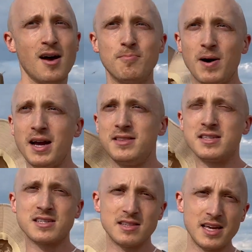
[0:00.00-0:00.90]
by
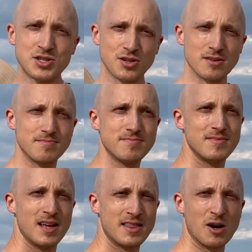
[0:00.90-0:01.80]
this glacier
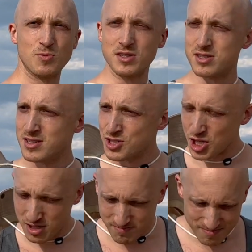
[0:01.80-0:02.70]
that was
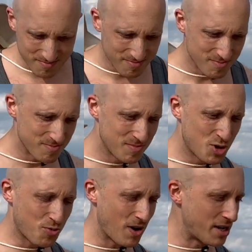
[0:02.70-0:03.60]
just
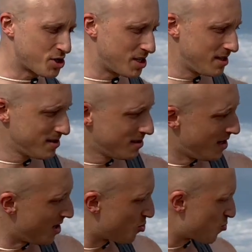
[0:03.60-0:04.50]
crushing,
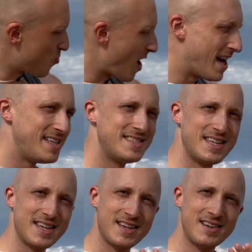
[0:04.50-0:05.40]

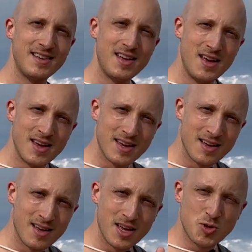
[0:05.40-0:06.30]
grinding,
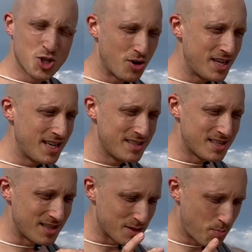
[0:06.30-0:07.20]
Turning
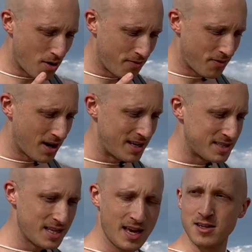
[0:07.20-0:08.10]
into this pulverized
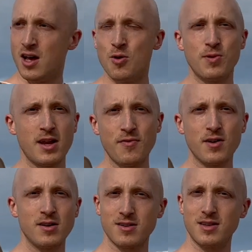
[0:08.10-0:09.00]
sand
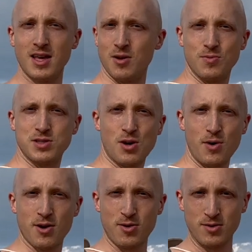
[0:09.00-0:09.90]
whatever it was
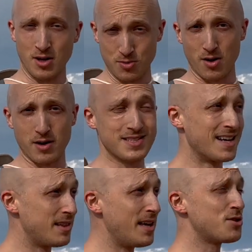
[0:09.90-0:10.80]
going ac across.
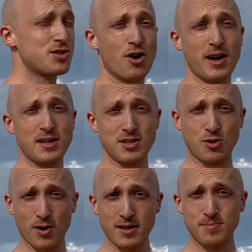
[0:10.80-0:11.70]
Glaciers are actually
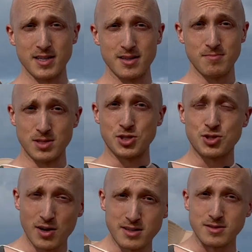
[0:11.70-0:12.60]
incredibly
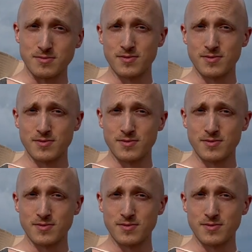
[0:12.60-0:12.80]
destructive